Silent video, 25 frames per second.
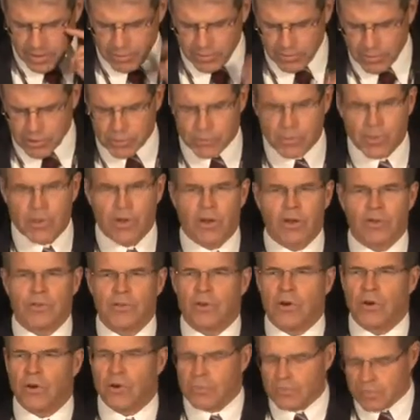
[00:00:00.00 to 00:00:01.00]
But as we all
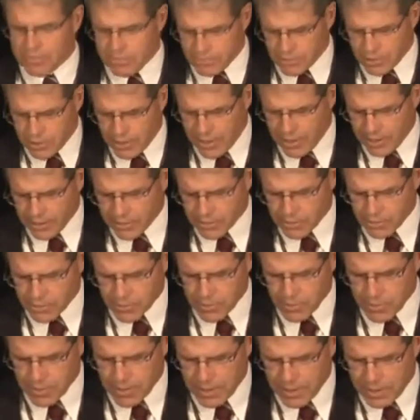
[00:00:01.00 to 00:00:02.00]
know,
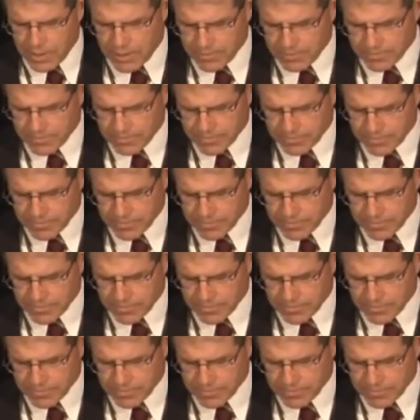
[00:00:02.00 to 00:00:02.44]
challenges remain.